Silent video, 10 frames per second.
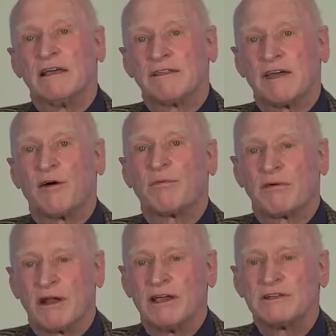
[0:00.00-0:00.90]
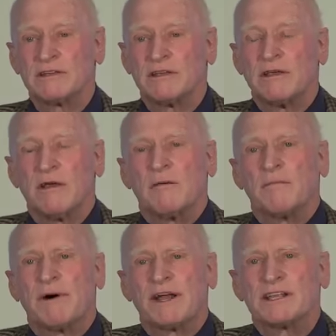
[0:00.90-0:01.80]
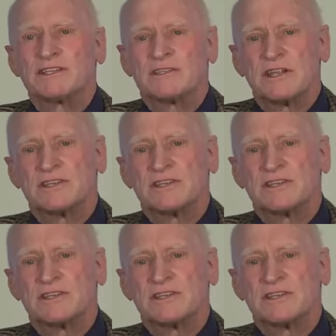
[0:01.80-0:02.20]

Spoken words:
operate, but it's